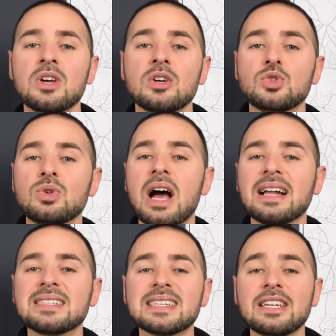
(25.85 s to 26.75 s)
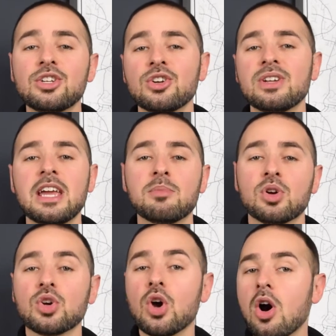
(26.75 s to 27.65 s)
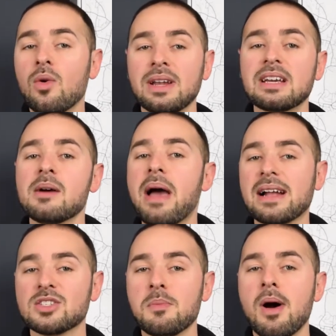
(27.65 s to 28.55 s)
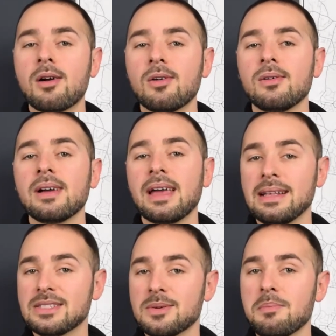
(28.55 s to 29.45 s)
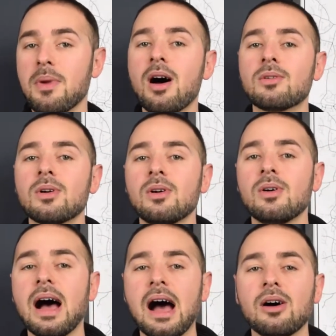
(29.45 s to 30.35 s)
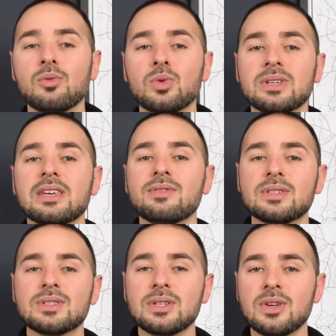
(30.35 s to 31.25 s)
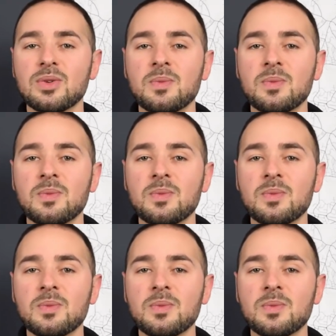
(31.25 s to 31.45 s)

Do not say to your neighbor, go and come back tomorrow, and tomorrow I will give it to you,